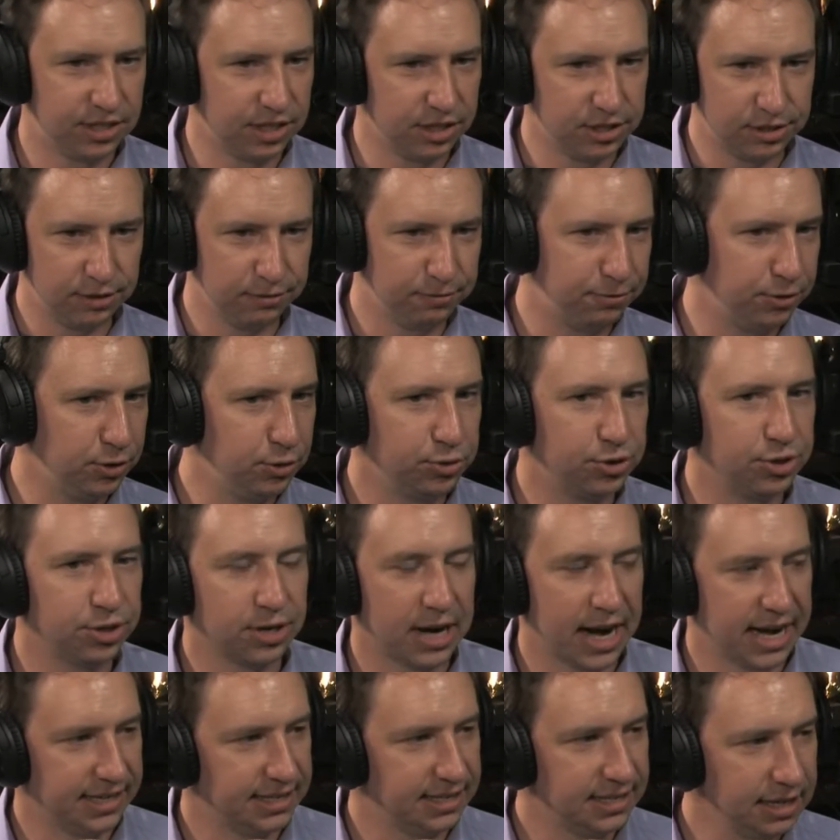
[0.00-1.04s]
future
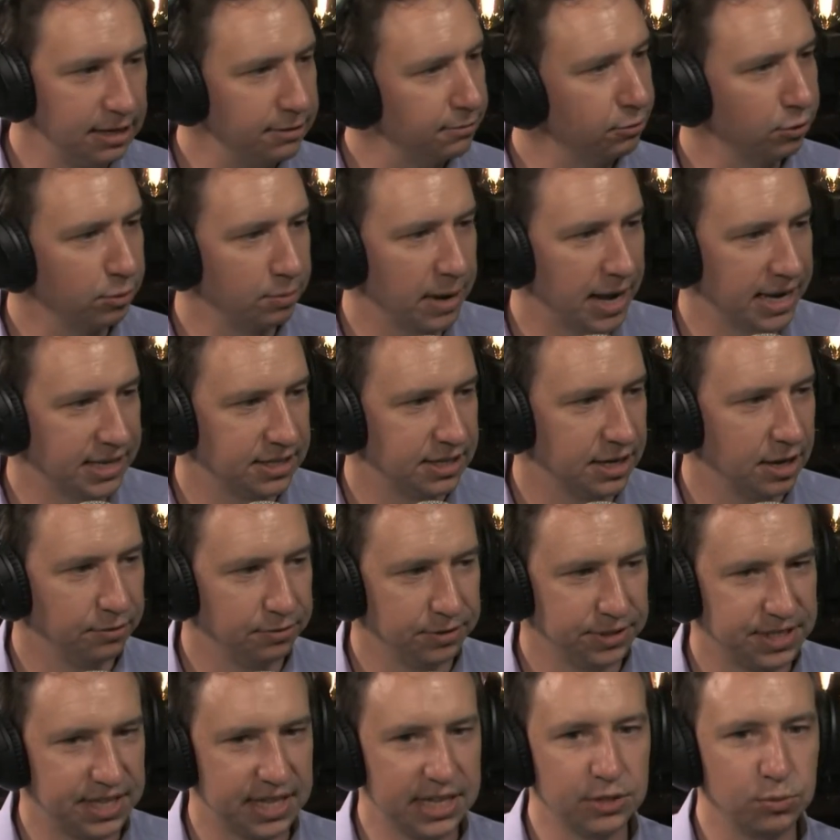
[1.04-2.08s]
I see for myself?
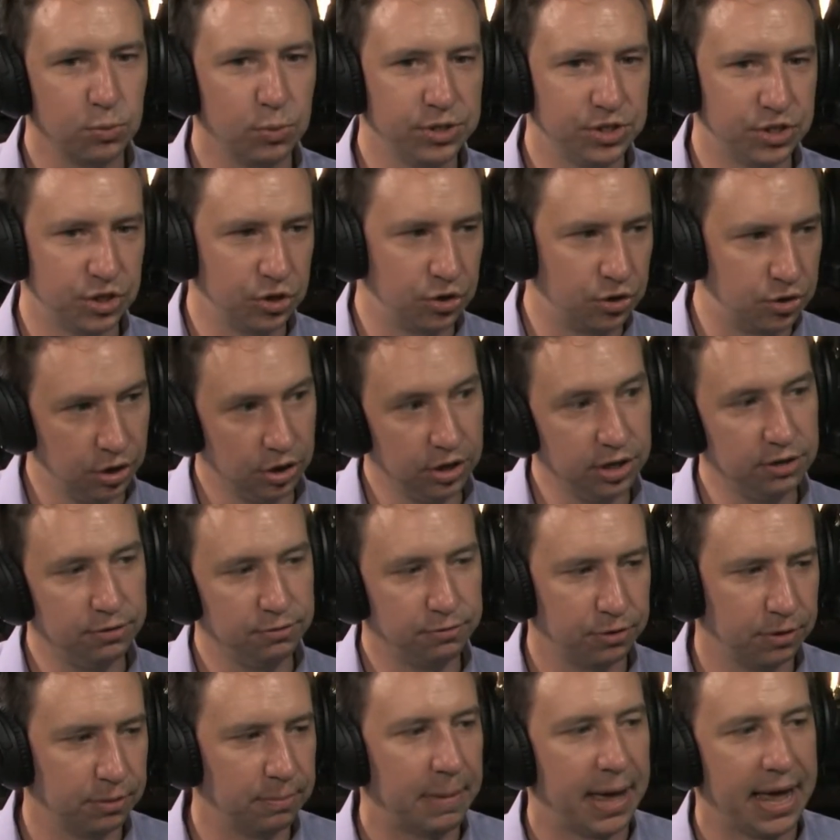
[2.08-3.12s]
Is this what's good
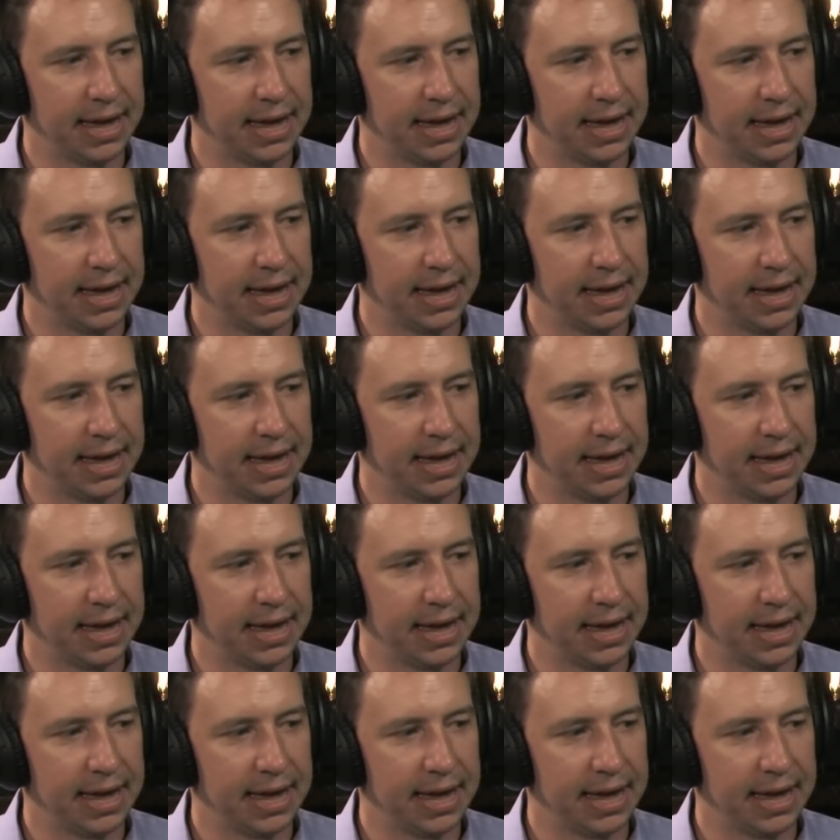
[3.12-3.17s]
for my